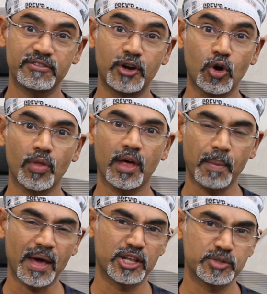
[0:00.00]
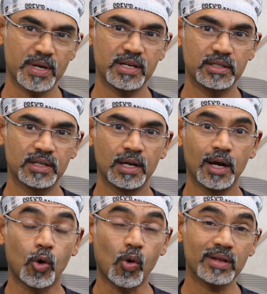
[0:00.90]
of donor management.
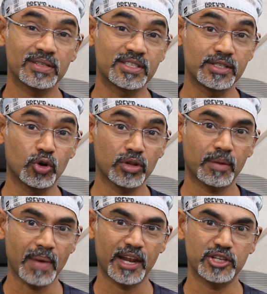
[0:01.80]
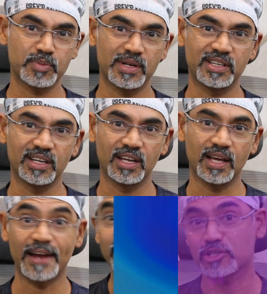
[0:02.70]
What is this donor management in a